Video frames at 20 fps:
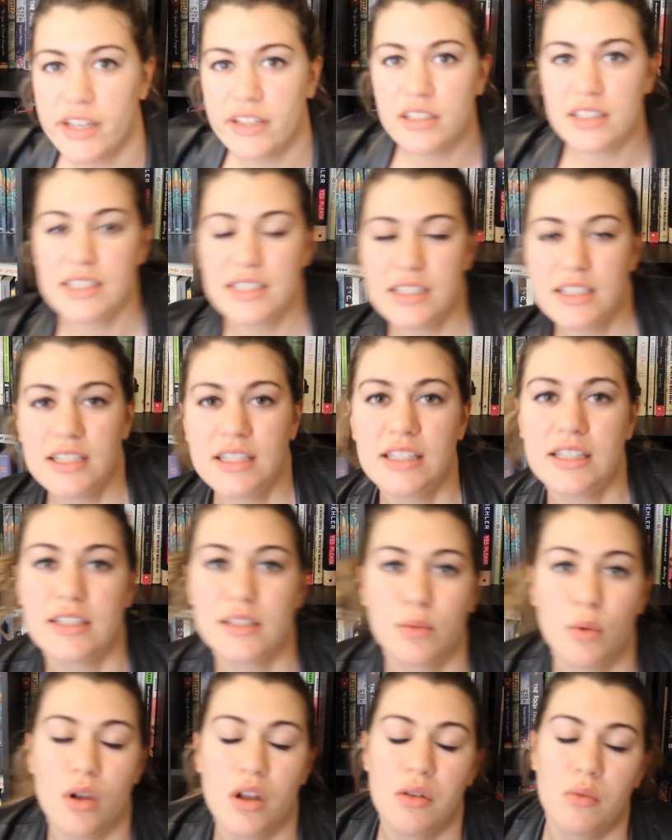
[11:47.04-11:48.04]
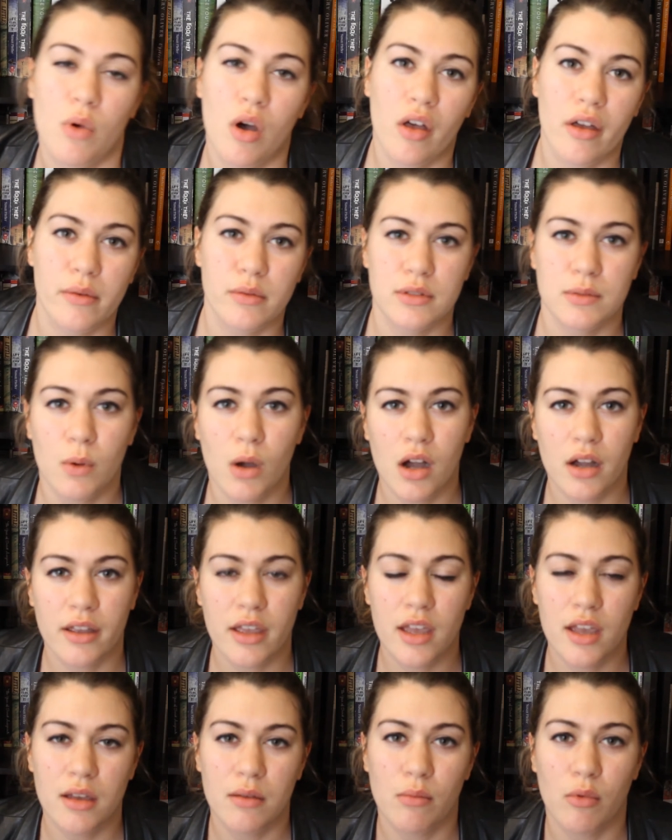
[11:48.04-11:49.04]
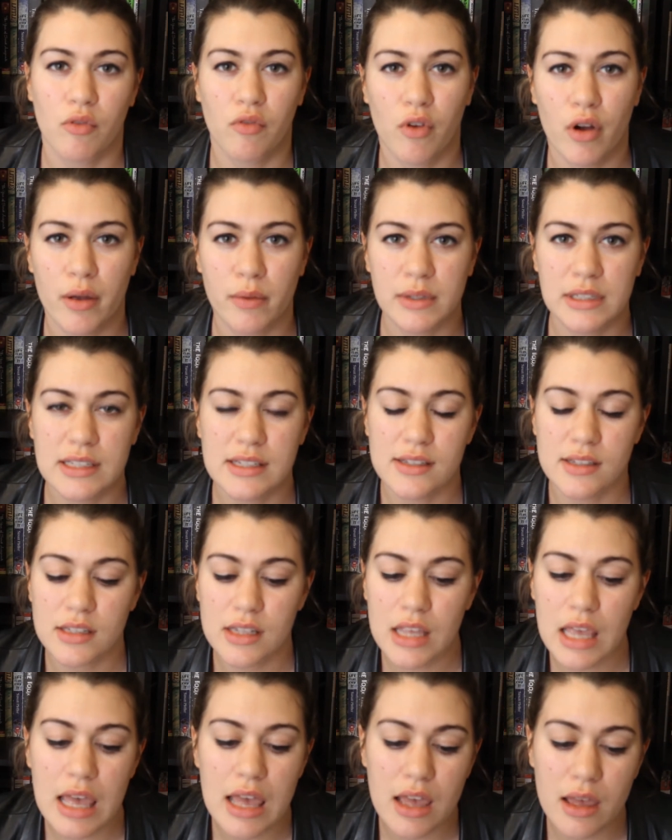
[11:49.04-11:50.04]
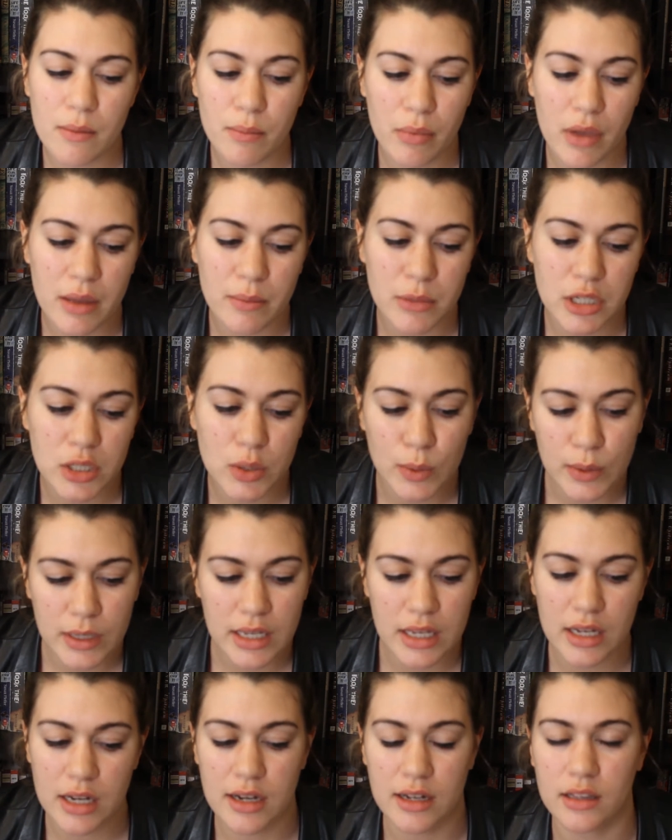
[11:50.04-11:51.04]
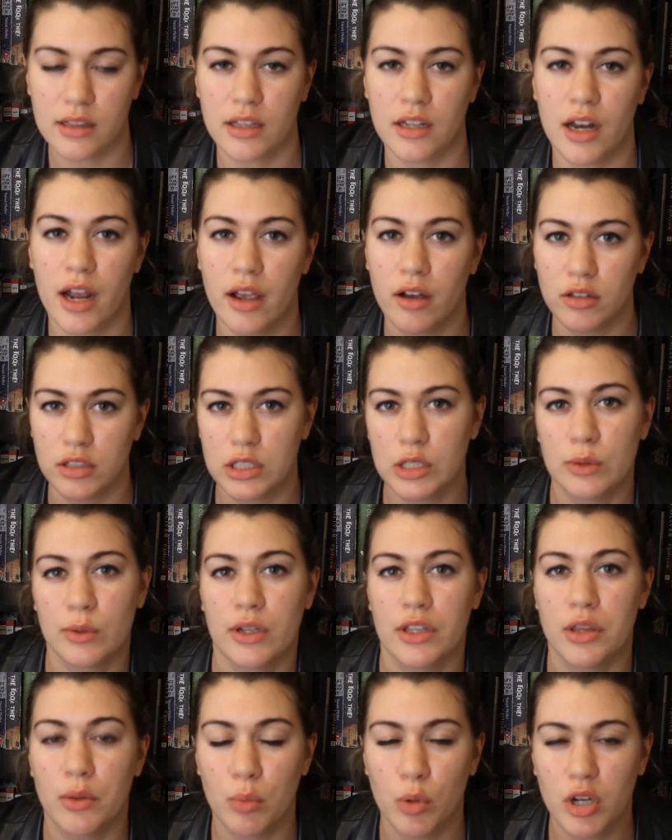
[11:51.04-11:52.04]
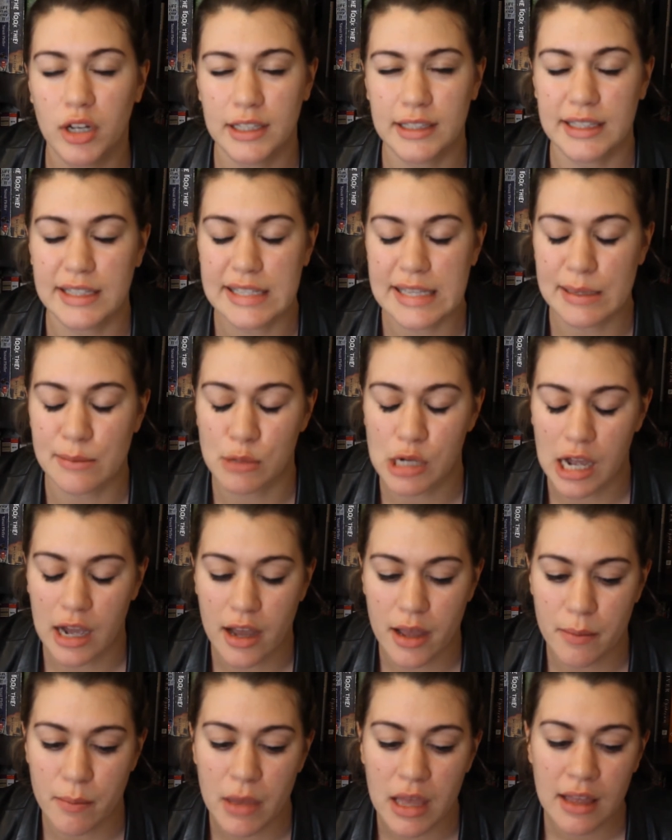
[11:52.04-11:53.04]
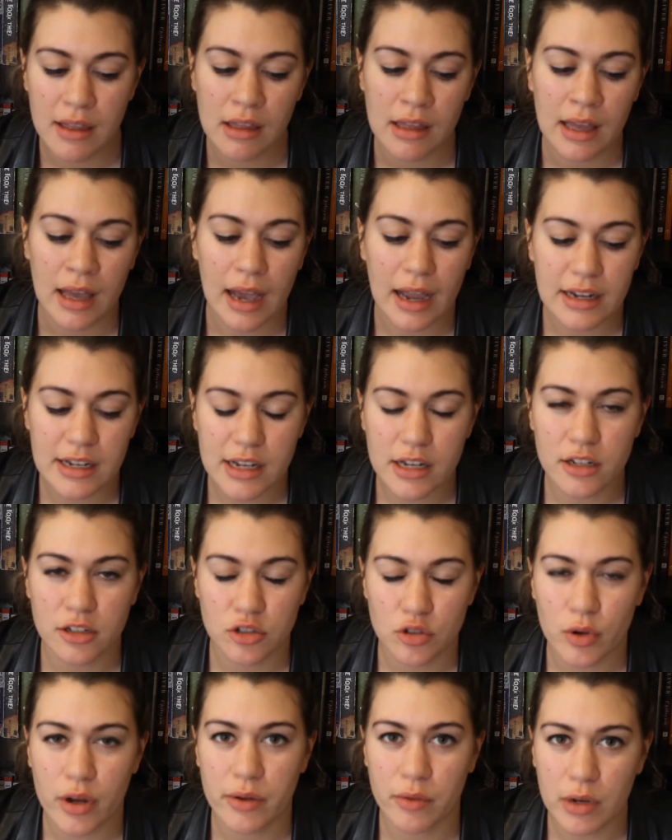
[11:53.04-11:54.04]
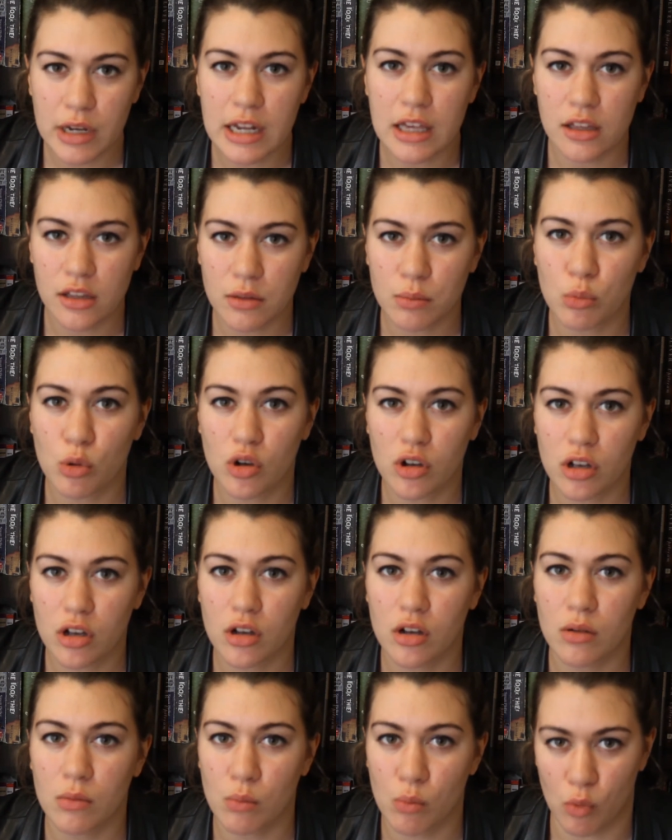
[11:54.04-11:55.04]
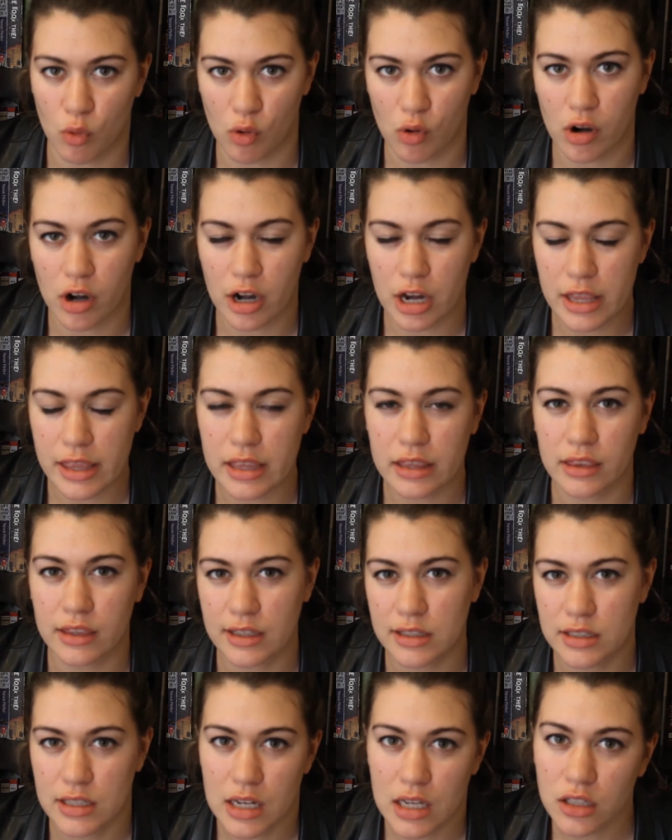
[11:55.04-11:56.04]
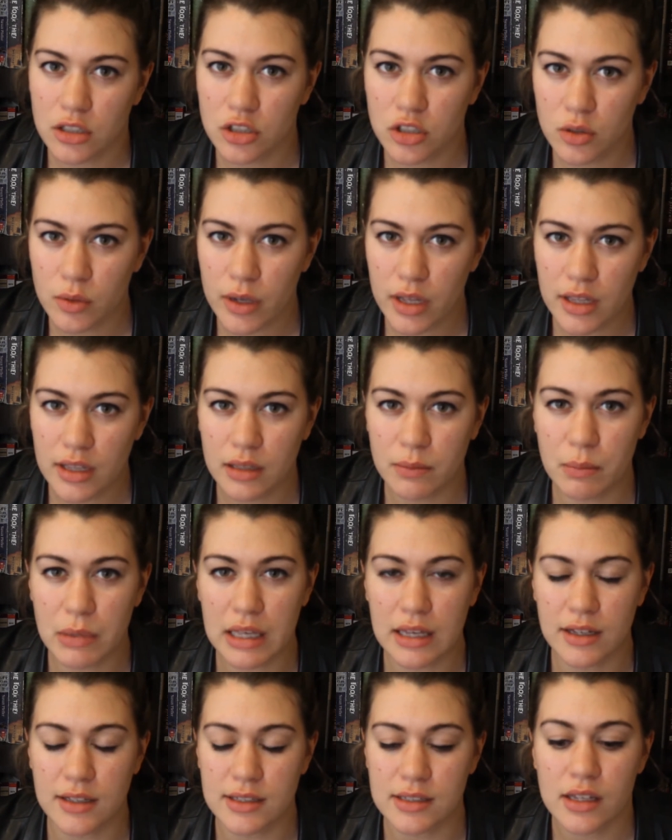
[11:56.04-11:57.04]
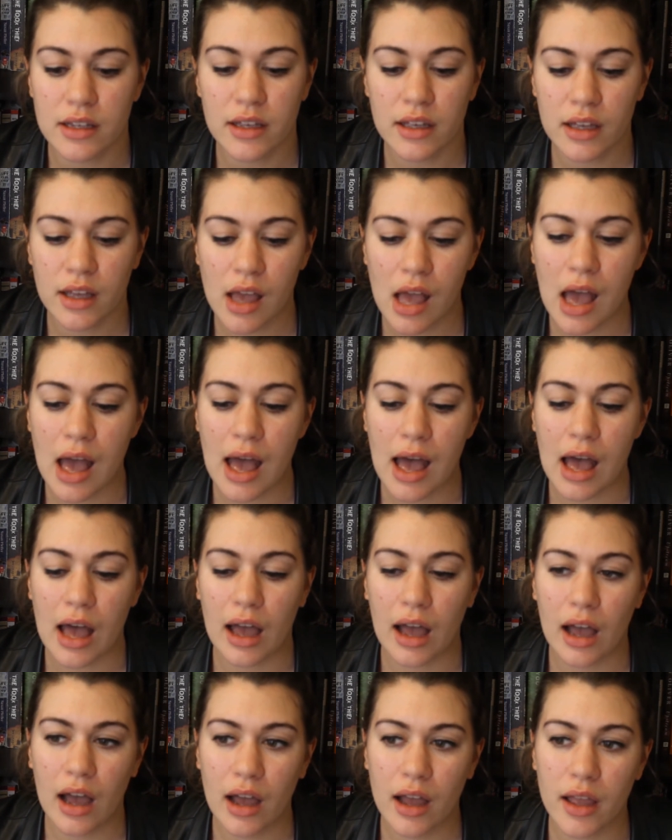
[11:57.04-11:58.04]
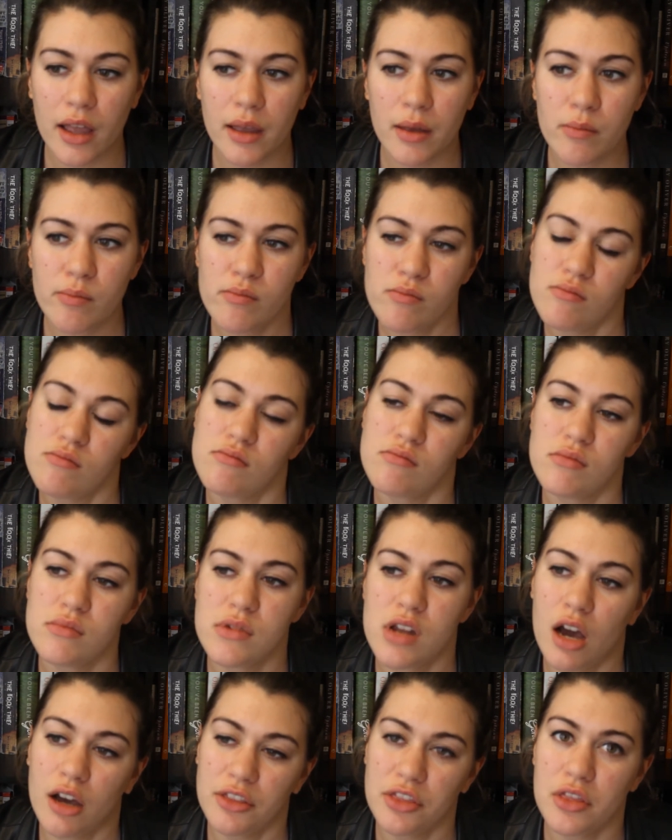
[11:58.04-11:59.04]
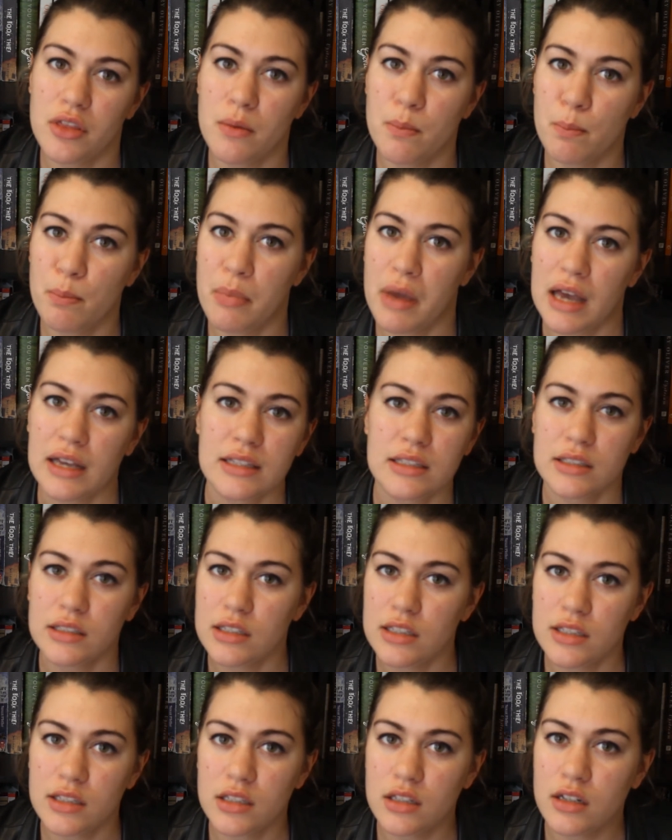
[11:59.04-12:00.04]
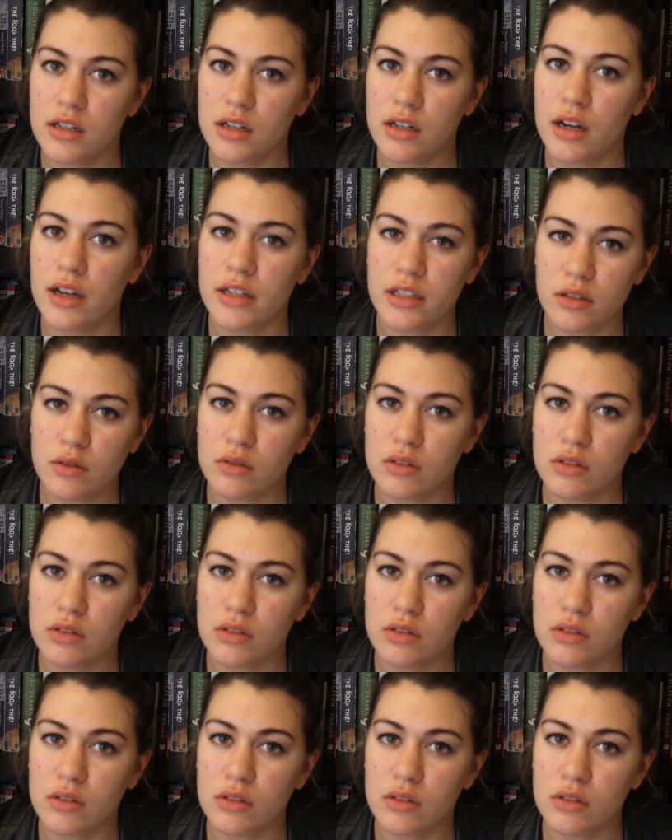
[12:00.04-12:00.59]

I listened to this one while I was walking, before I went to sleep, in between, and then I also read the book at the same time. I did enjoy reading the book more than listening to it because I'm not the best listener. I do